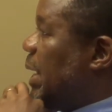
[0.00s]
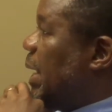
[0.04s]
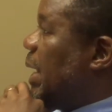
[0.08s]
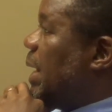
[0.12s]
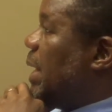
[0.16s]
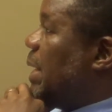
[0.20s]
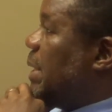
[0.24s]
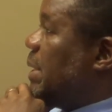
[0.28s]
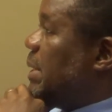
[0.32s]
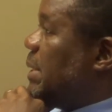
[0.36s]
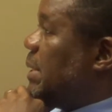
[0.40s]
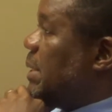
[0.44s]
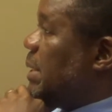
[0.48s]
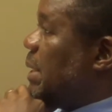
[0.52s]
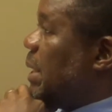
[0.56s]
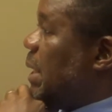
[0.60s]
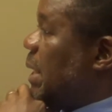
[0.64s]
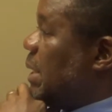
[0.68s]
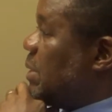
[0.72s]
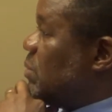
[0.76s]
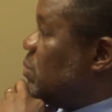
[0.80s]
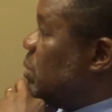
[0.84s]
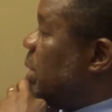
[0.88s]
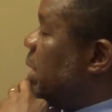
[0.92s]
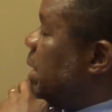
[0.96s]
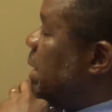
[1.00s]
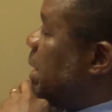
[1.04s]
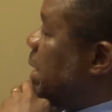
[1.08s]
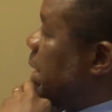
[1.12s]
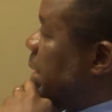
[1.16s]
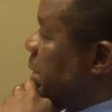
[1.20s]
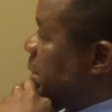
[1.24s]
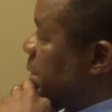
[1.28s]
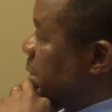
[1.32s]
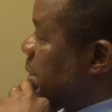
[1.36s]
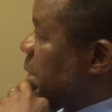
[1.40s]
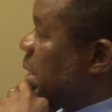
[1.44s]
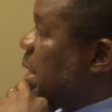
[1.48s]
and as well
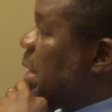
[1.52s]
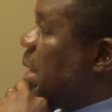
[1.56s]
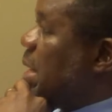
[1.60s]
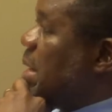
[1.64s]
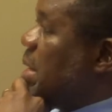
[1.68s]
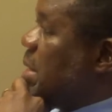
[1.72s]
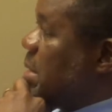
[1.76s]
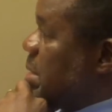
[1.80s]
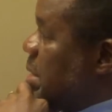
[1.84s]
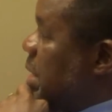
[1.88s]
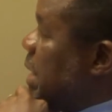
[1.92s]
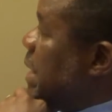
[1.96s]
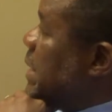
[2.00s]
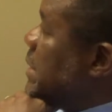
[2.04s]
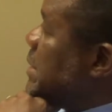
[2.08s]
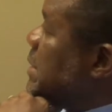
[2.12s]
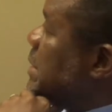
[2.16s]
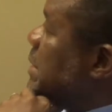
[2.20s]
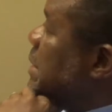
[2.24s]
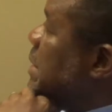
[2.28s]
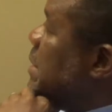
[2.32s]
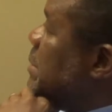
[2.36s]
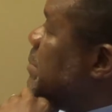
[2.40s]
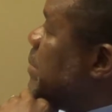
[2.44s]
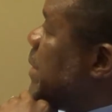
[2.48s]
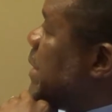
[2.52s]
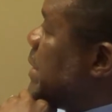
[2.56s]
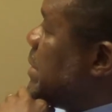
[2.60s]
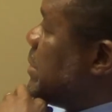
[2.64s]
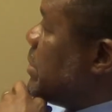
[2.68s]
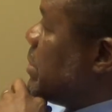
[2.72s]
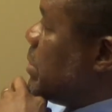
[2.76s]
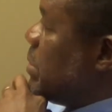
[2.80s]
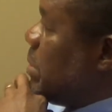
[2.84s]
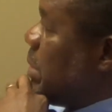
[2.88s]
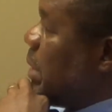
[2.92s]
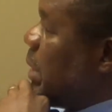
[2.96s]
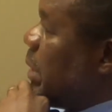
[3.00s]
as race in
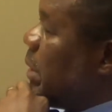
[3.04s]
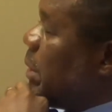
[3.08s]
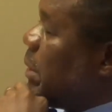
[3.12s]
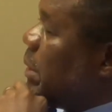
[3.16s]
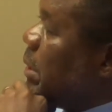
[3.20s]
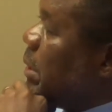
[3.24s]
particular,